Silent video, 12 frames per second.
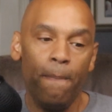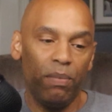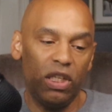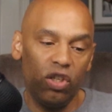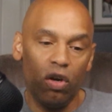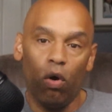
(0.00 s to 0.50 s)

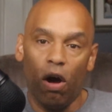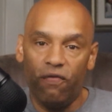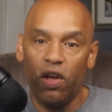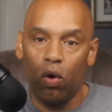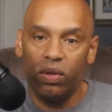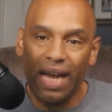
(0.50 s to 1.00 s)
But, you know, of
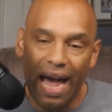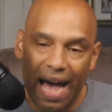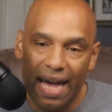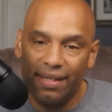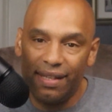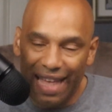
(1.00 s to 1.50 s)
those
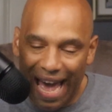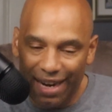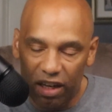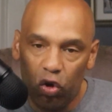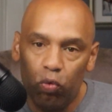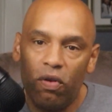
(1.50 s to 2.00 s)
guys,
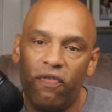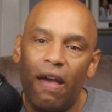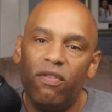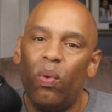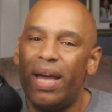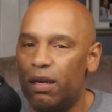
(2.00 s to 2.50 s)
that group of
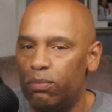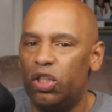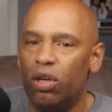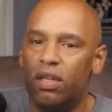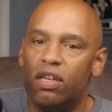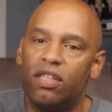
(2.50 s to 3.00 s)
heavyweight, and I'm
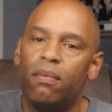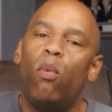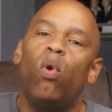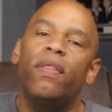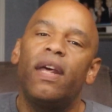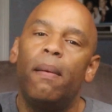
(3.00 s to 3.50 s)
sure there's some
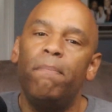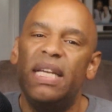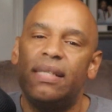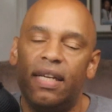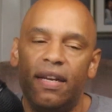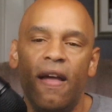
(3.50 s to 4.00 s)
more that I'm
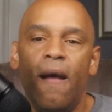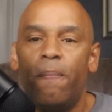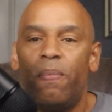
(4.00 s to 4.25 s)
missing,